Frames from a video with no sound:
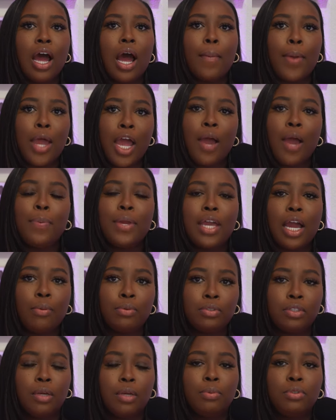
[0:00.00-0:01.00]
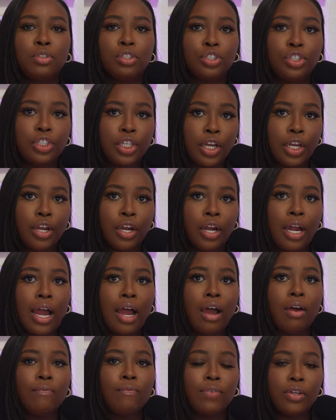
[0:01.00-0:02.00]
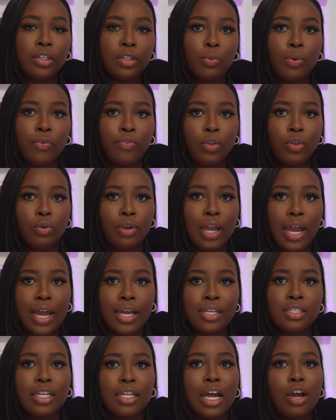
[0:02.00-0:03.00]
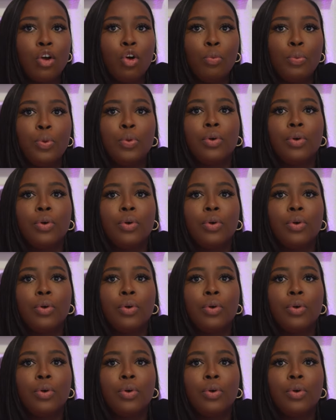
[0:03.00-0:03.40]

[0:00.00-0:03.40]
happy I was able to share how I'm feeling with you guys. And I hope you